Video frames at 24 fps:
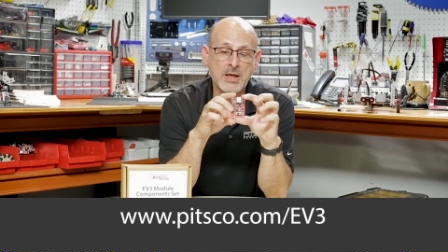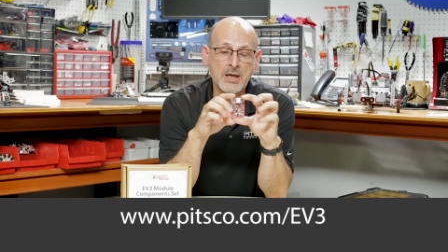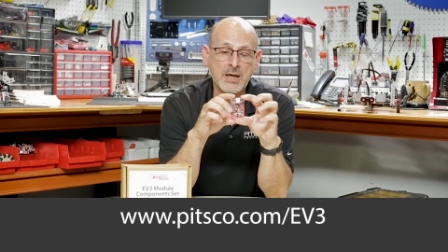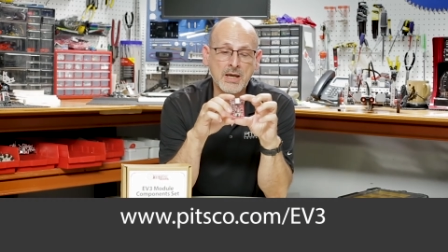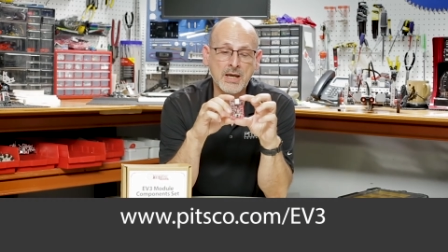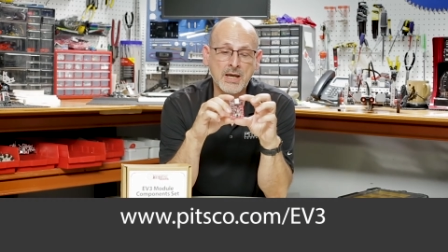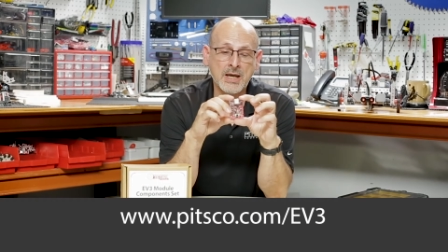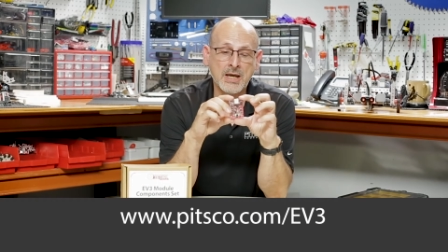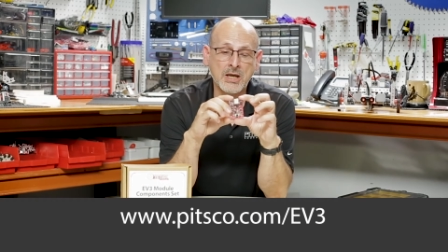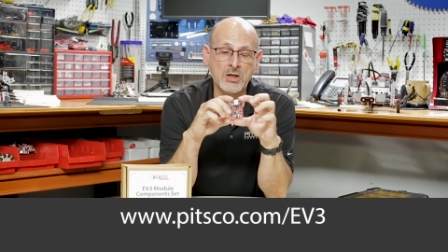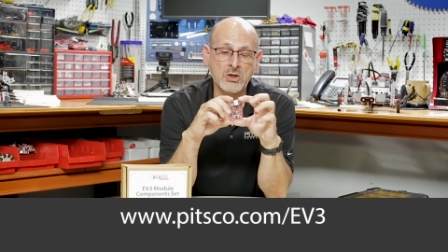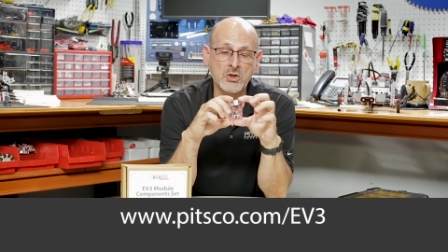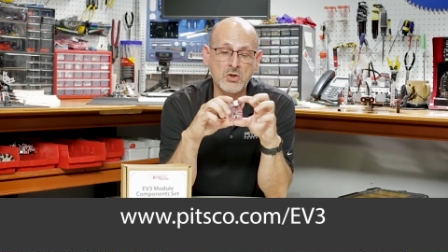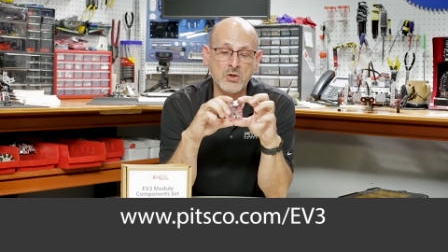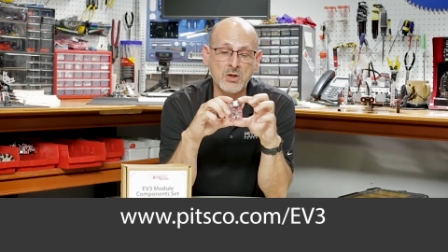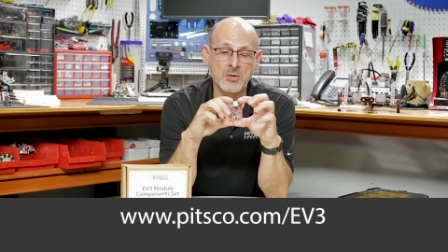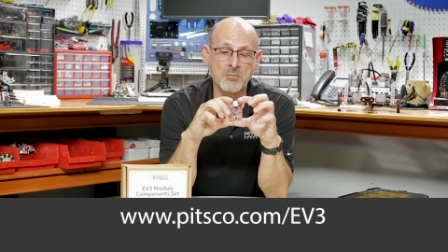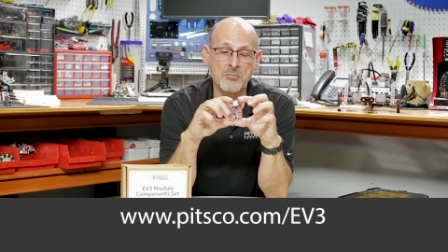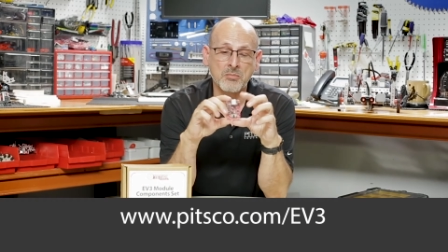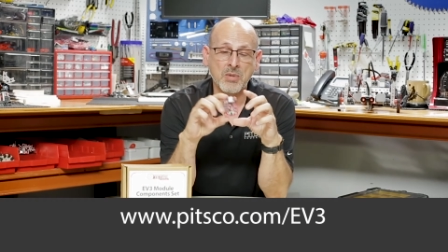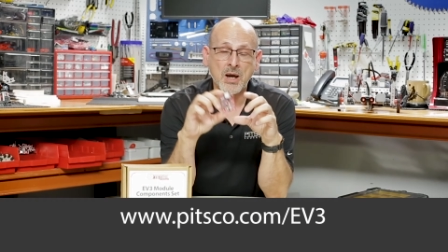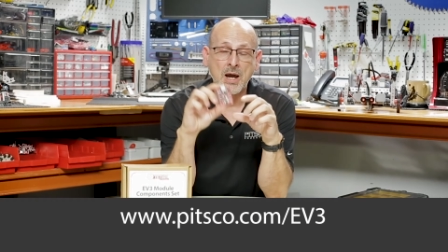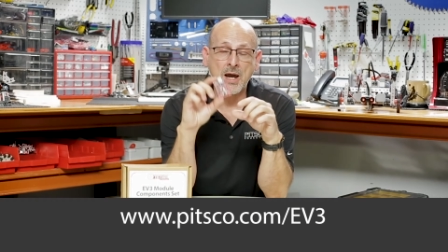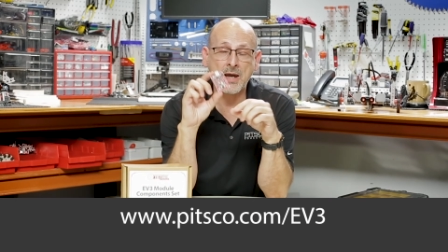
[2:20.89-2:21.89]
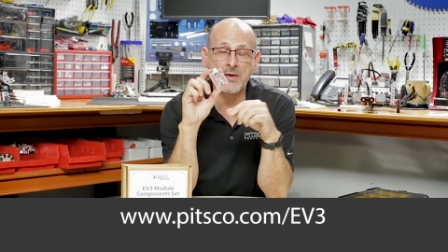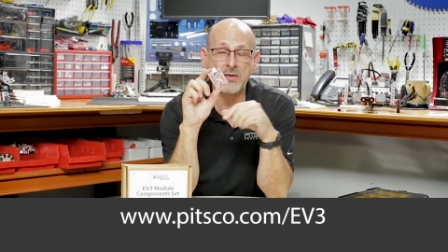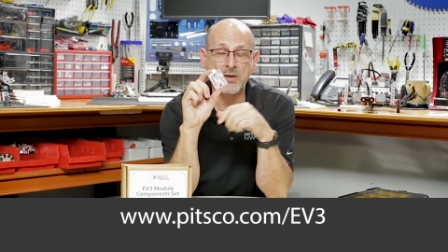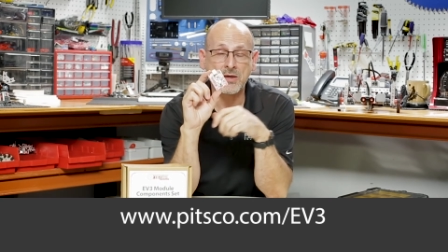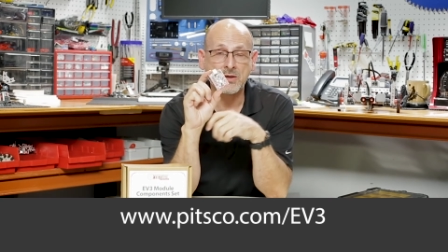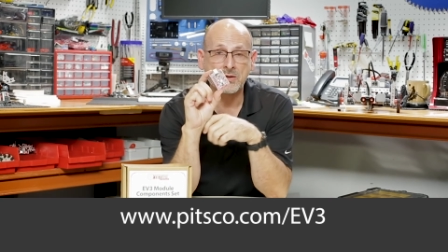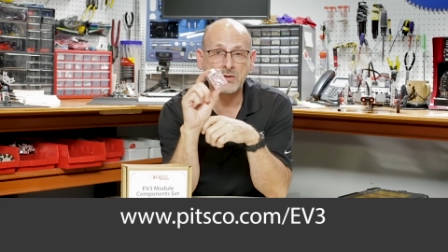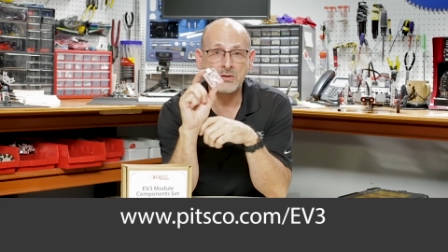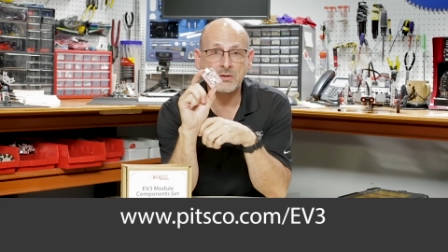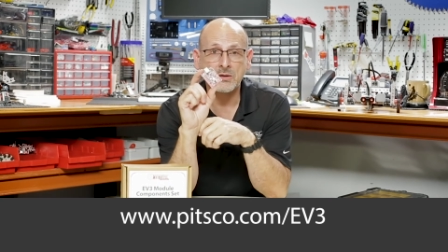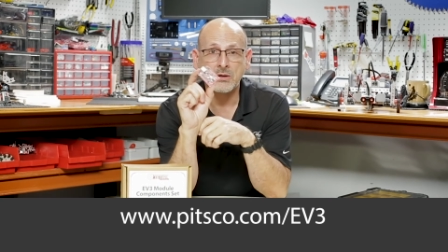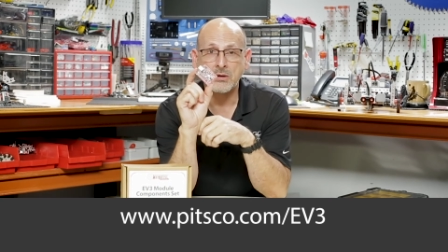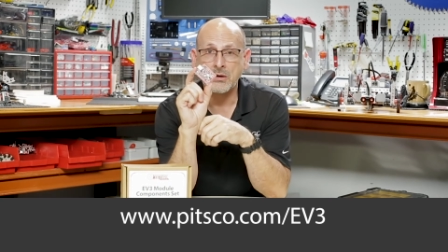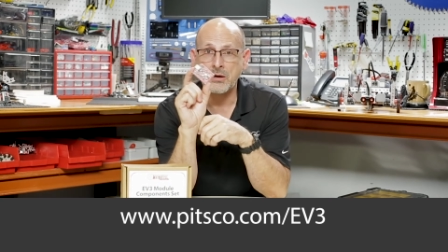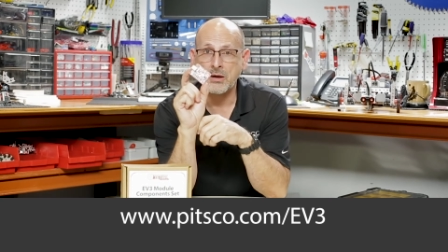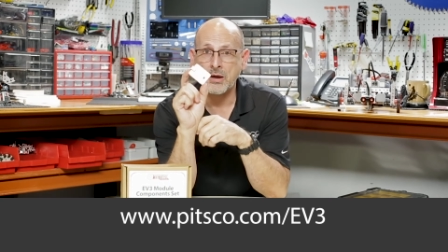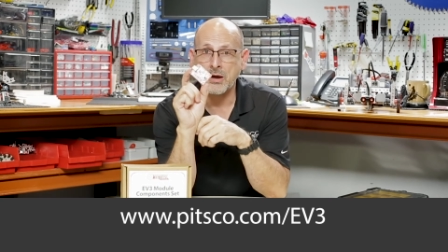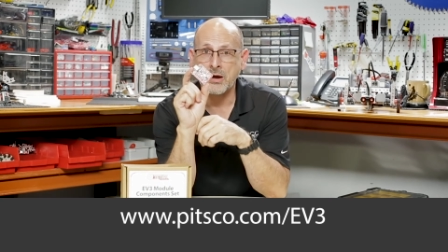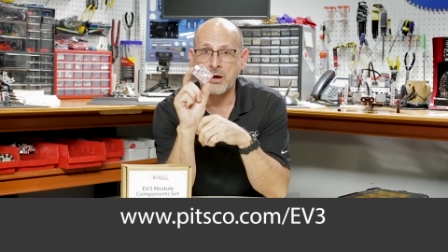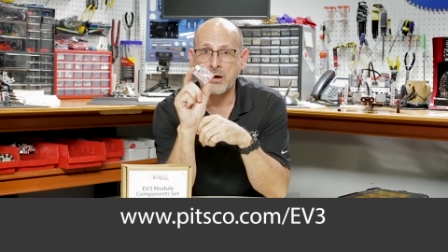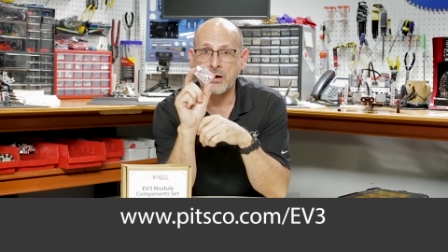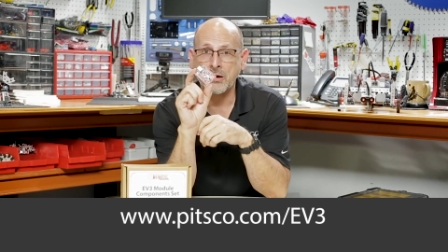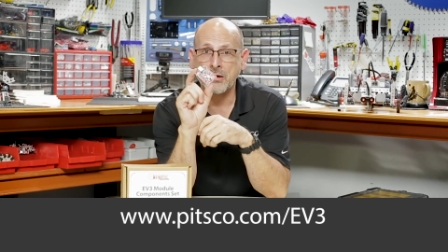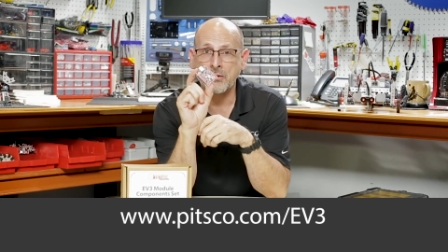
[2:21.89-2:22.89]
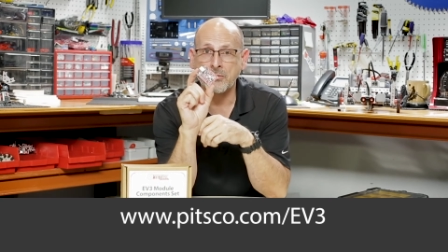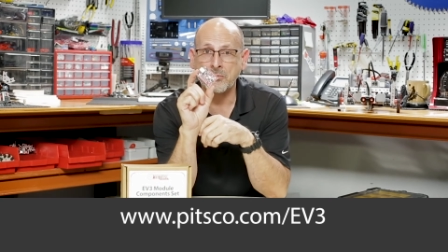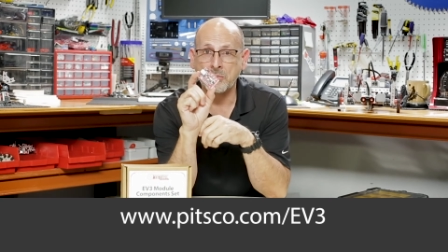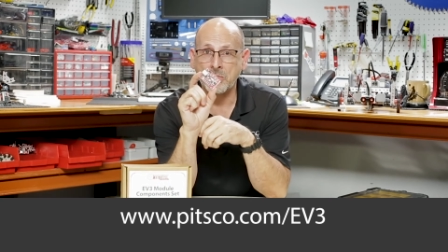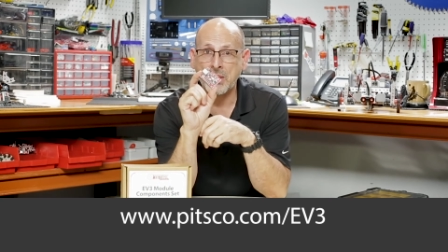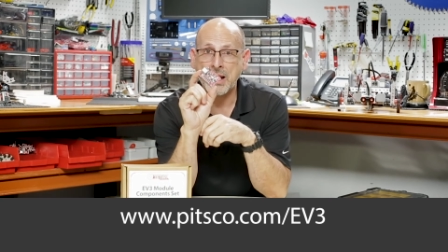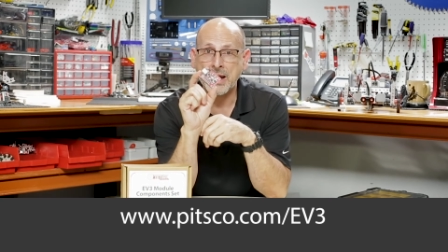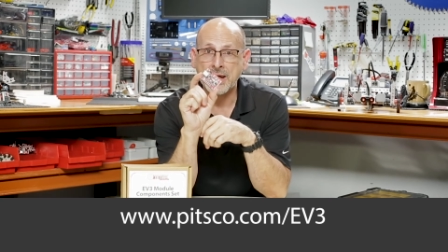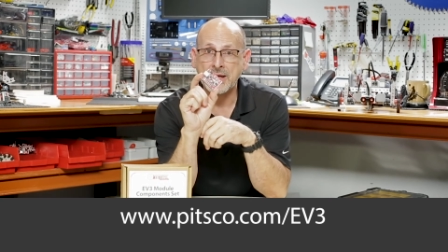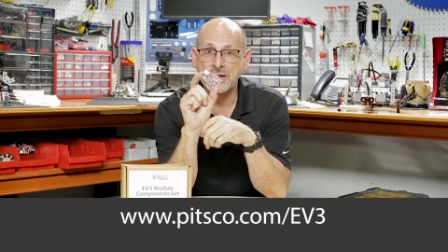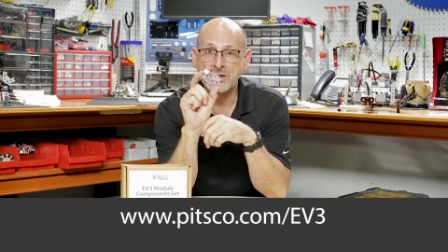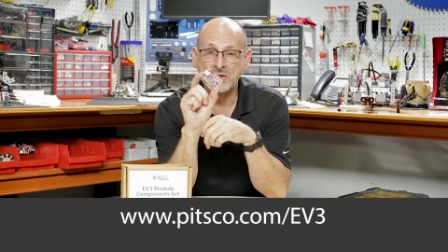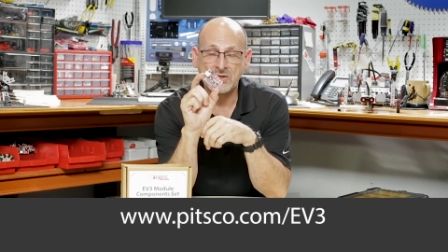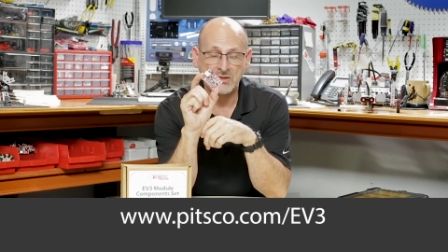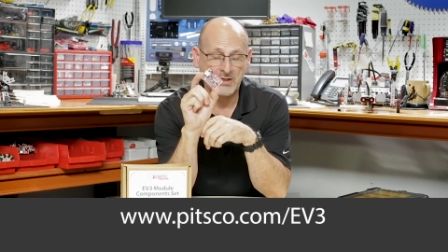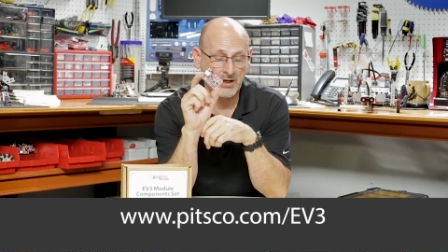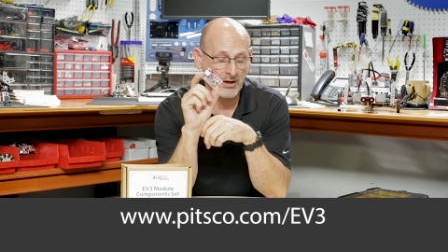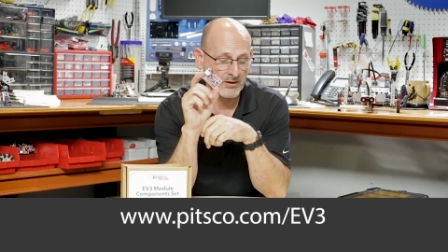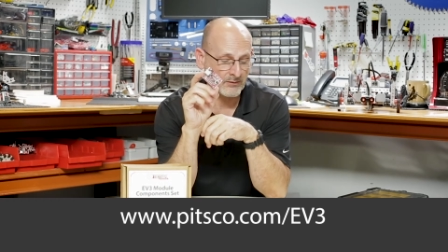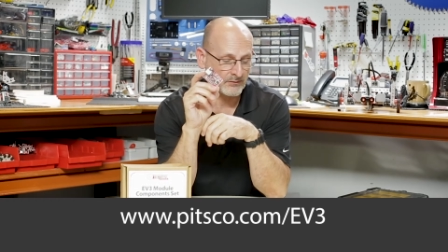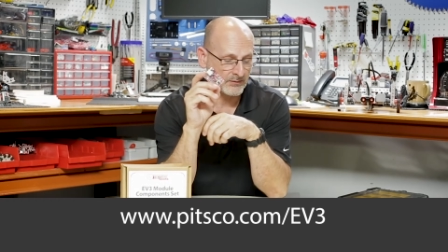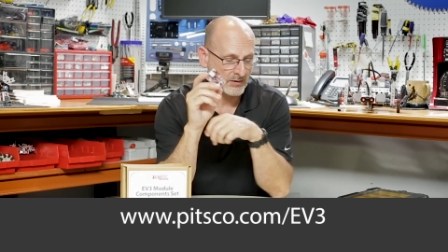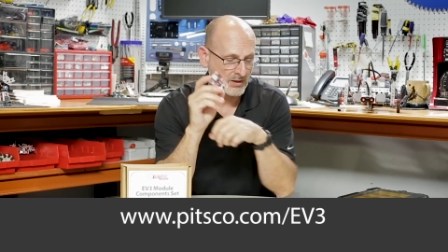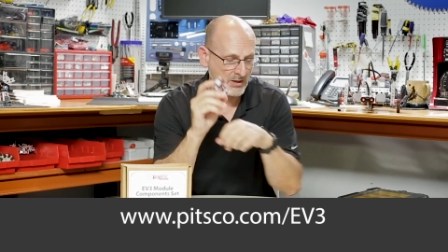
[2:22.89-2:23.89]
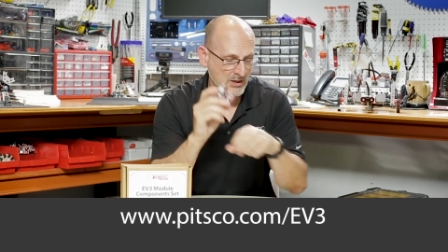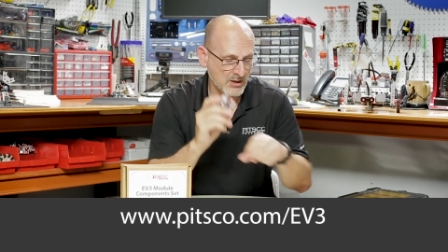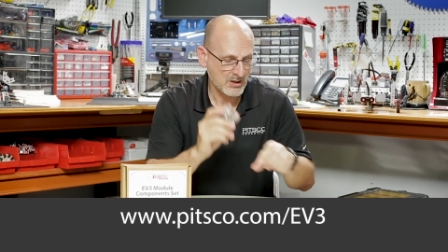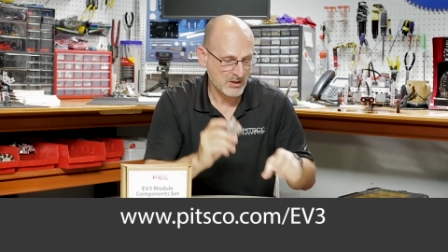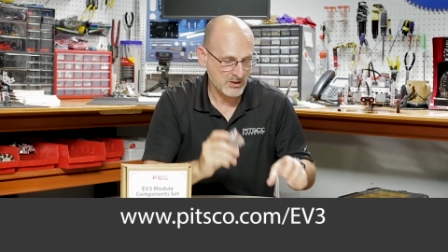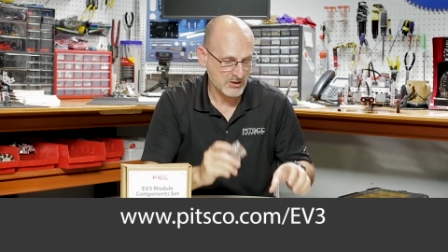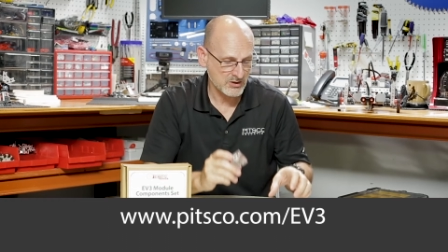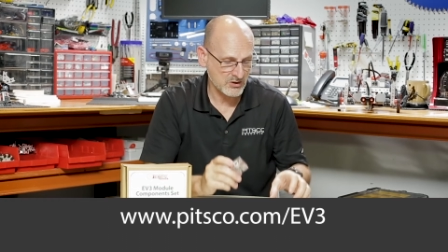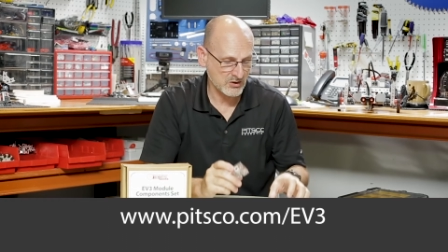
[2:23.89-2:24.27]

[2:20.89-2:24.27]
and you can buy this by itself.